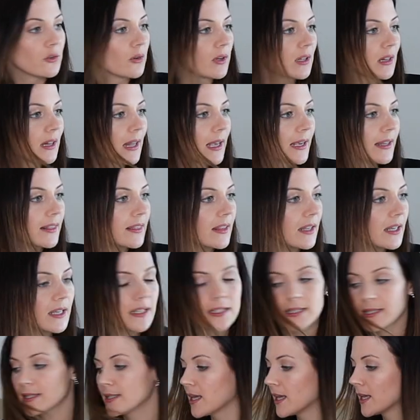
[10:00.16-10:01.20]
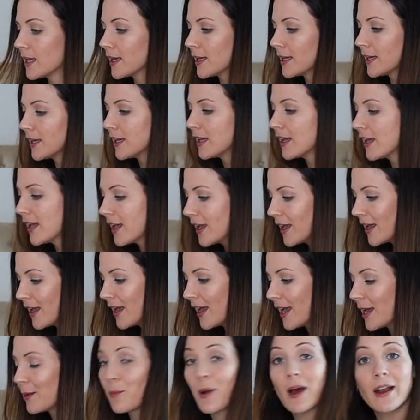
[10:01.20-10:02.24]
do it like this.
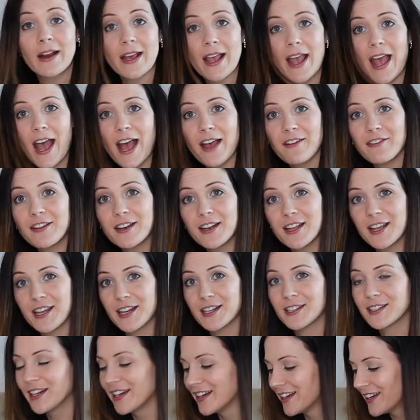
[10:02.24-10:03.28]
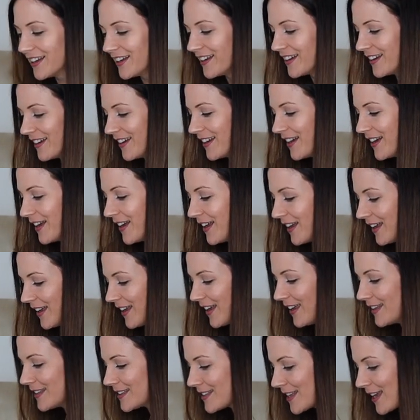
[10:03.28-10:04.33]
And what I have in here
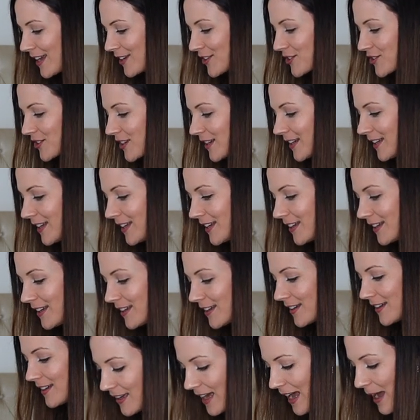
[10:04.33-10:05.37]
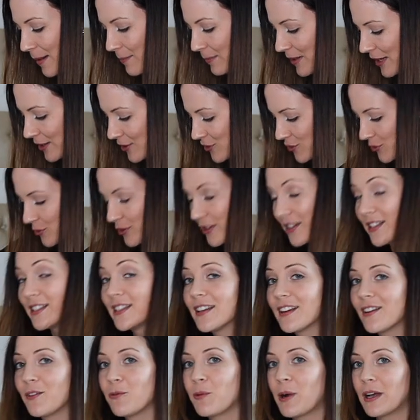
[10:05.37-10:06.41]
is actually, I'm not sure
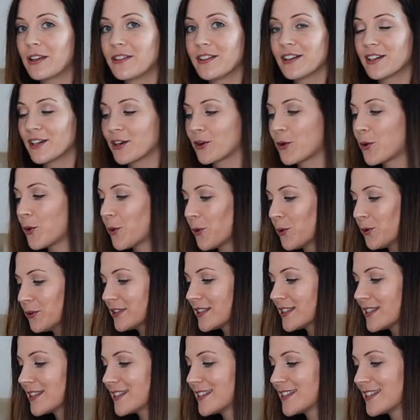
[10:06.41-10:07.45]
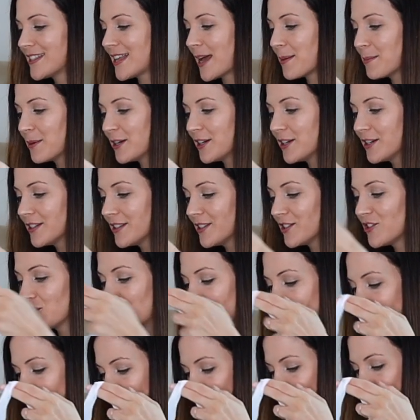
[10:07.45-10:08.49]
what they're called, summer
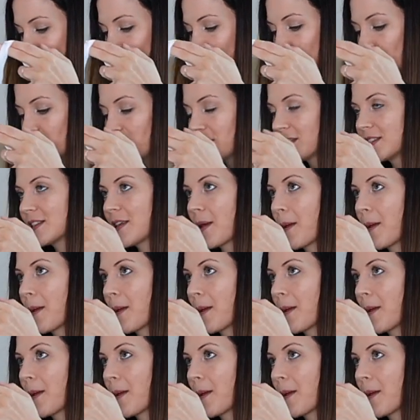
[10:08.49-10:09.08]
shoes,